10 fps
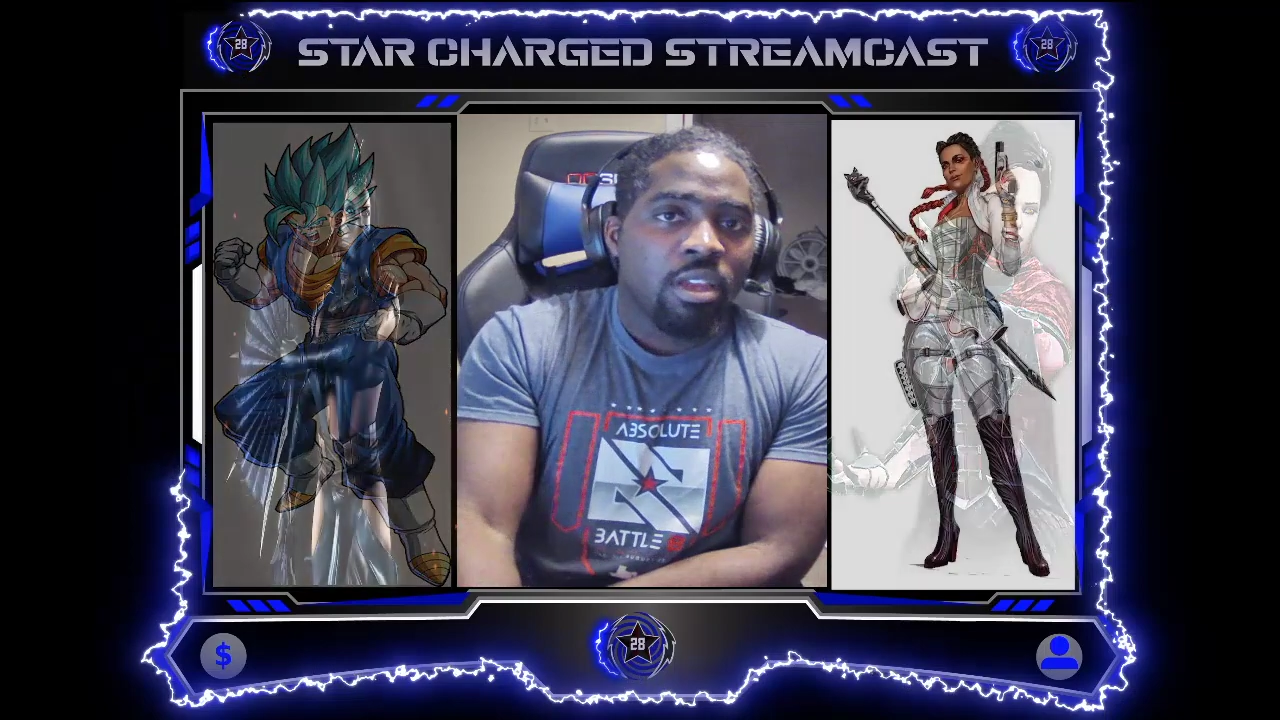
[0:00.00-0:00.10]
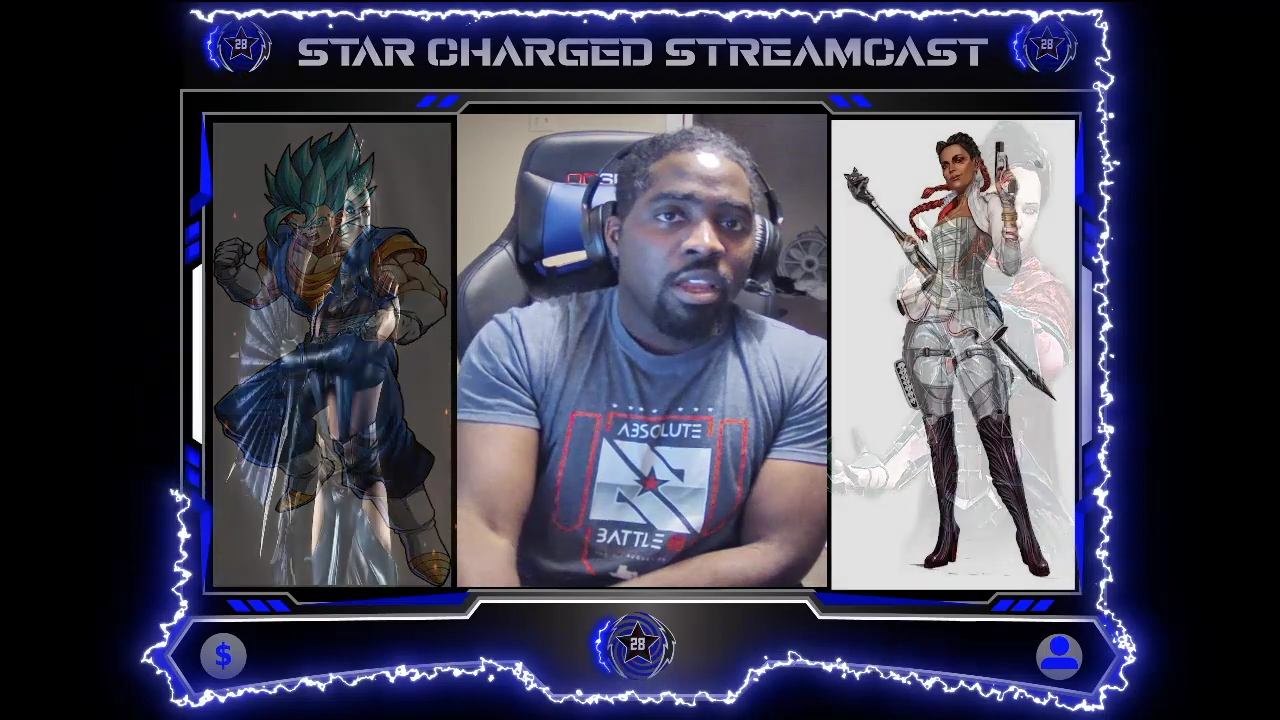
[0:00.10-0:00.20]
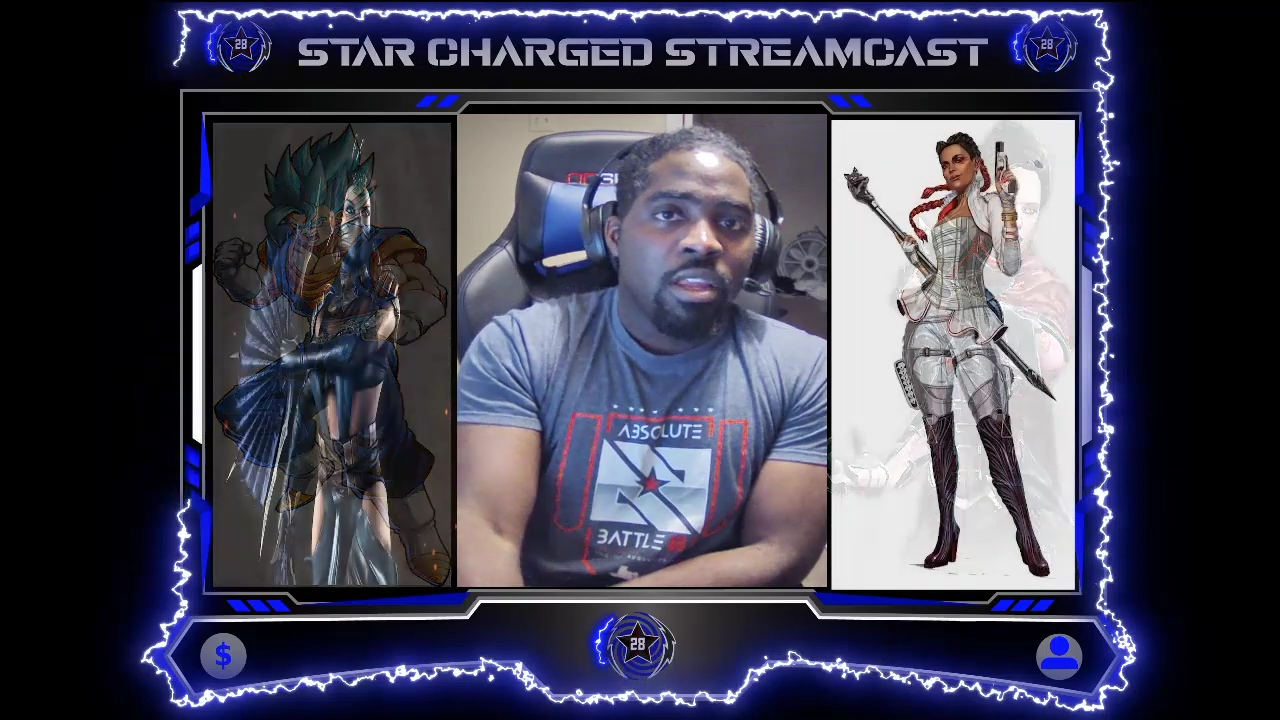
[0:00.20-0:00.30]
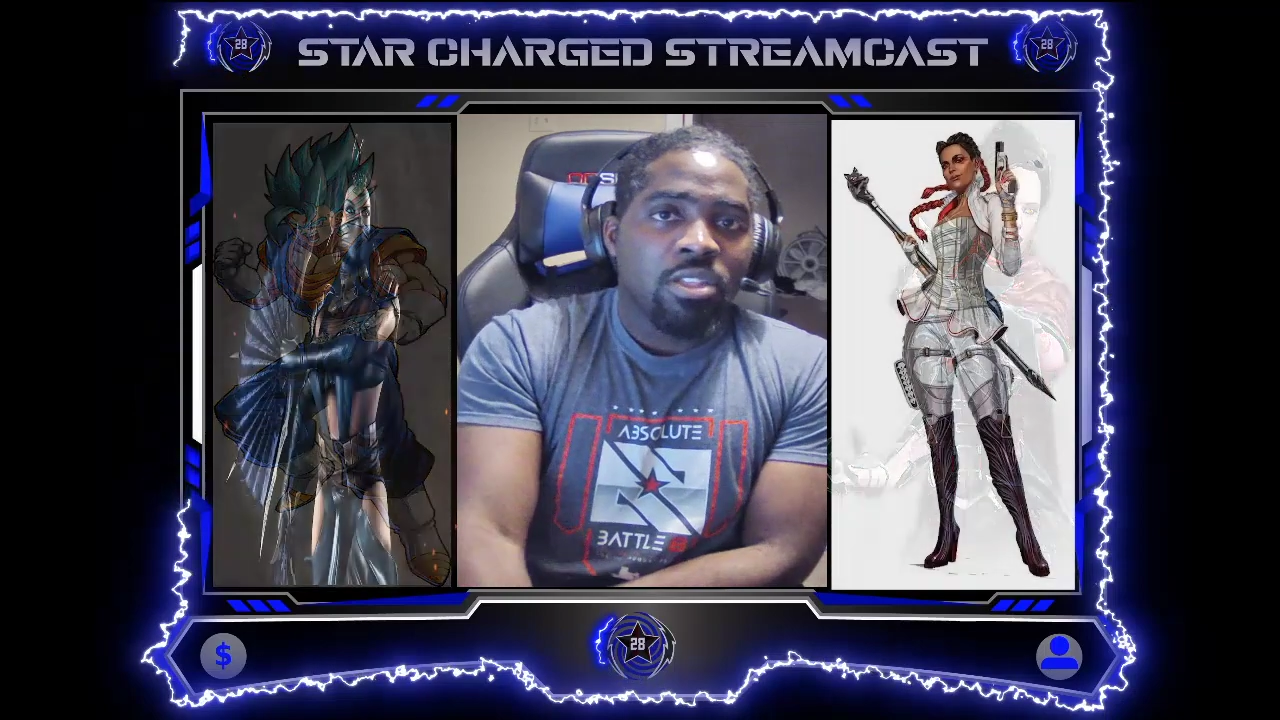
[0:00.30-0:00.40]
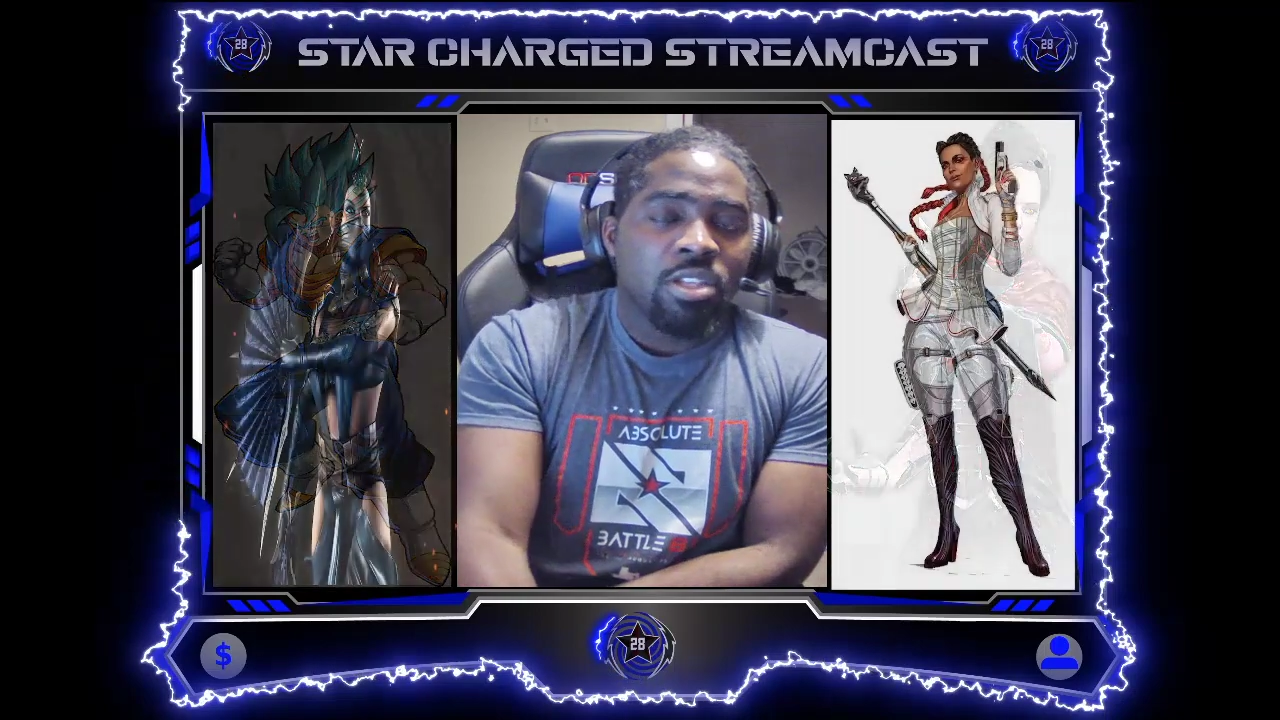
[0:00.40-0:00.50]

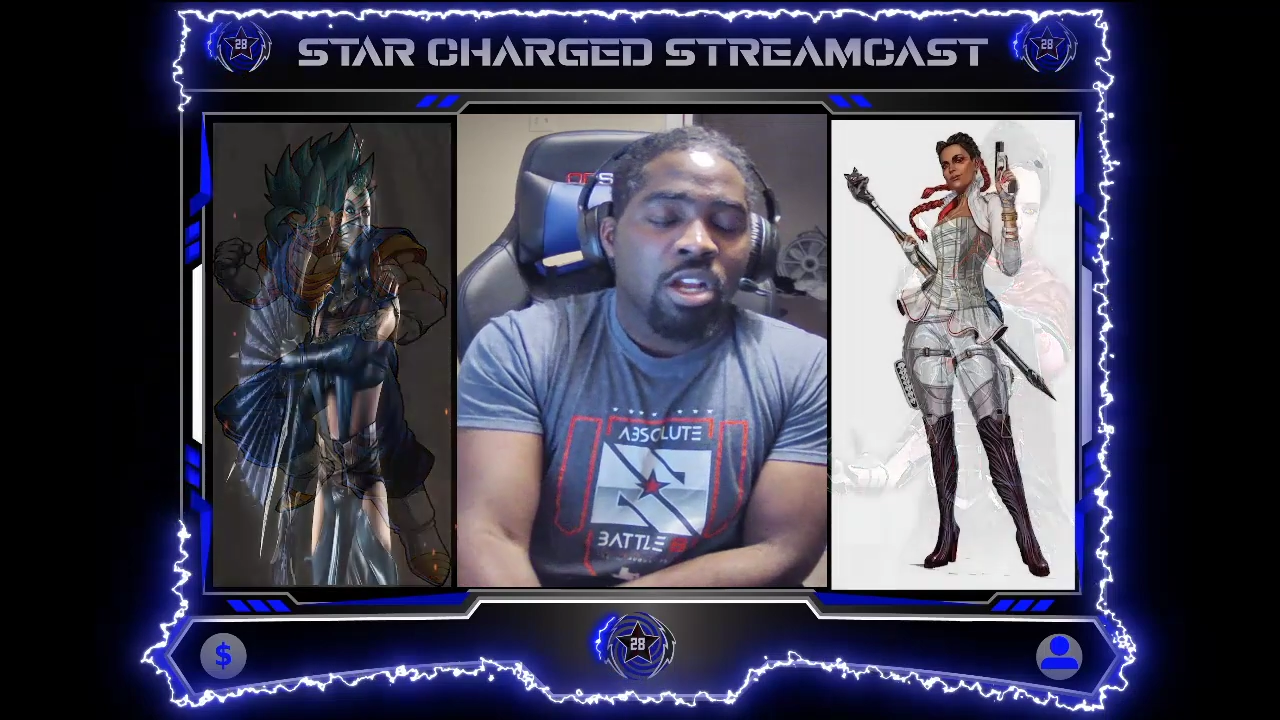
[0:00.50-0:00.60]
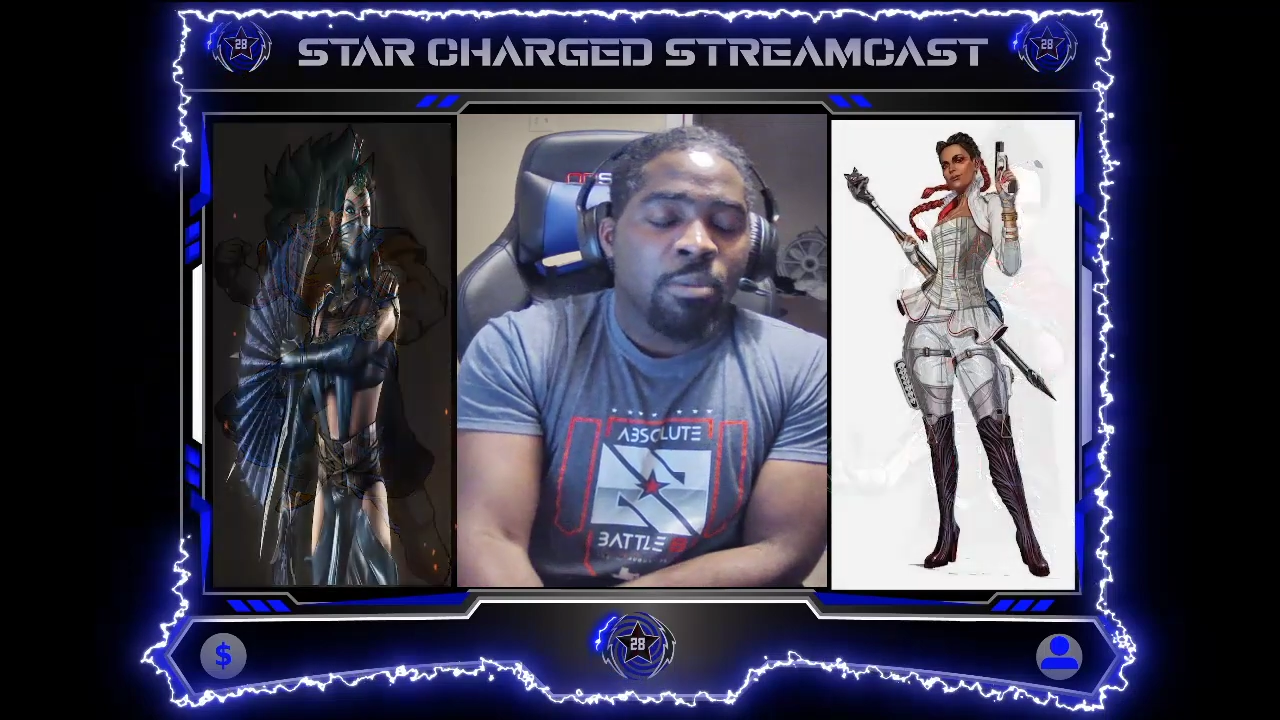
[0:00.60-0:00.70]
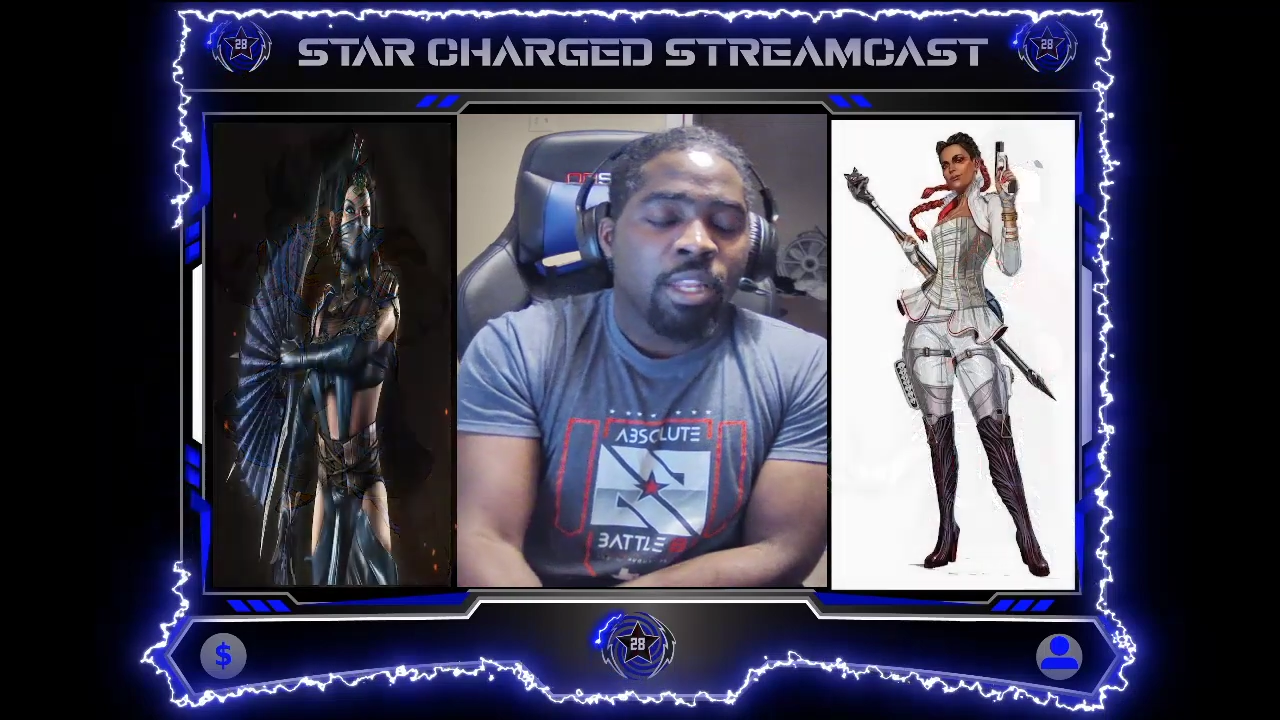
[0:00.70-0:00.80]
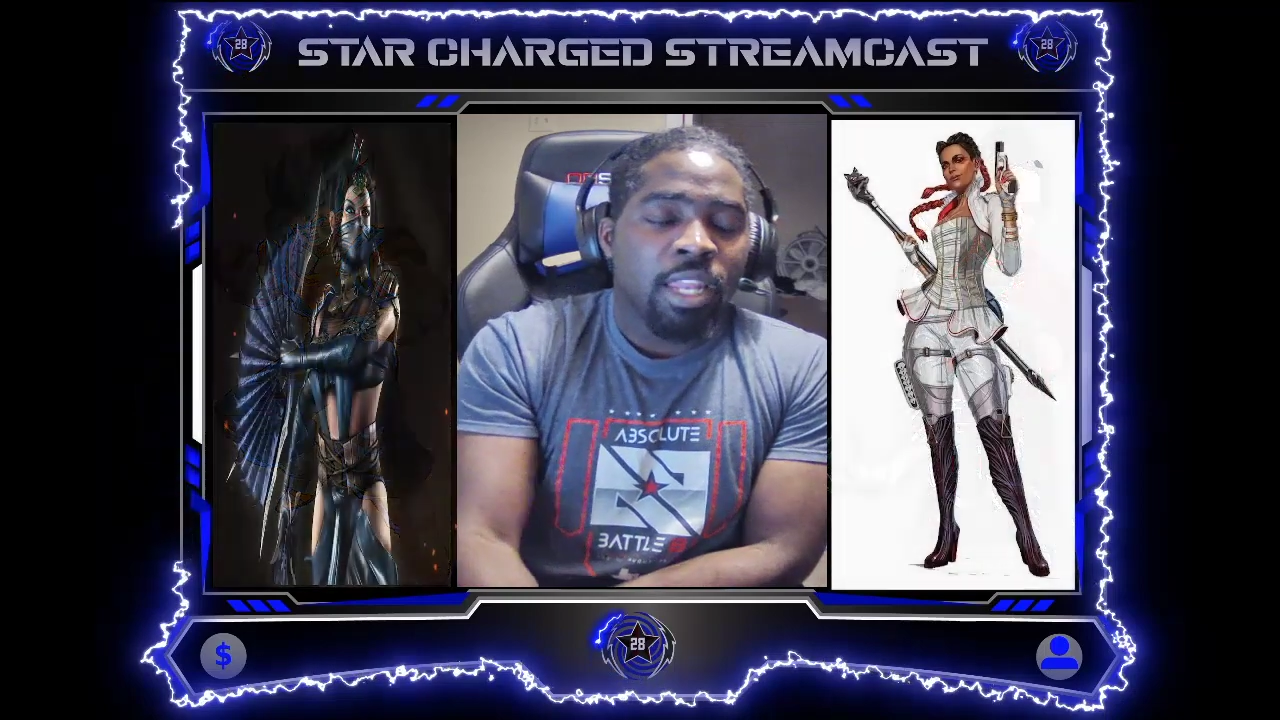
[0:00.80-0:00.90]
in a tournament